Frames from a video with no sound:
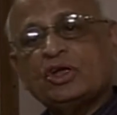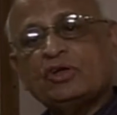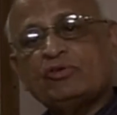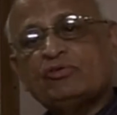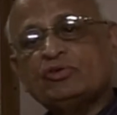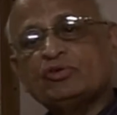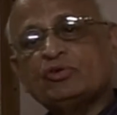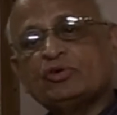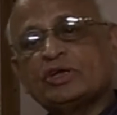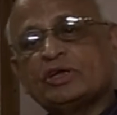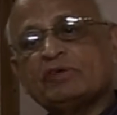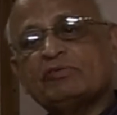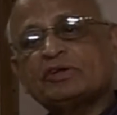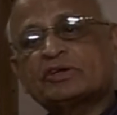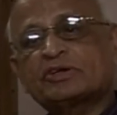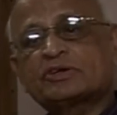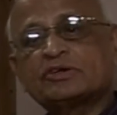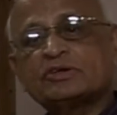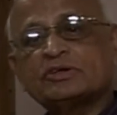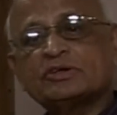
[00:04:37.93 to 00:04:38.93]
if you give
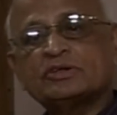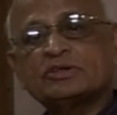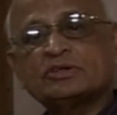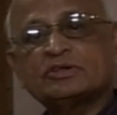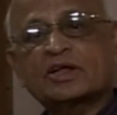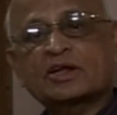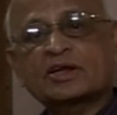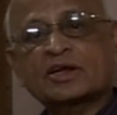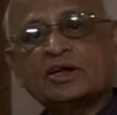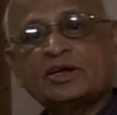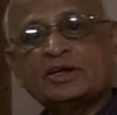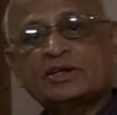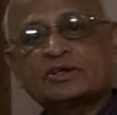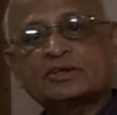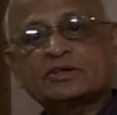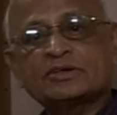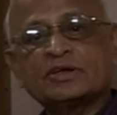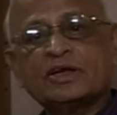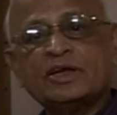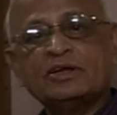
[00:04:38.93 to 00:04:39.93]
it the
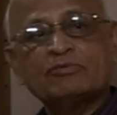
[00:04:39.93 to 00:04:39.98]
right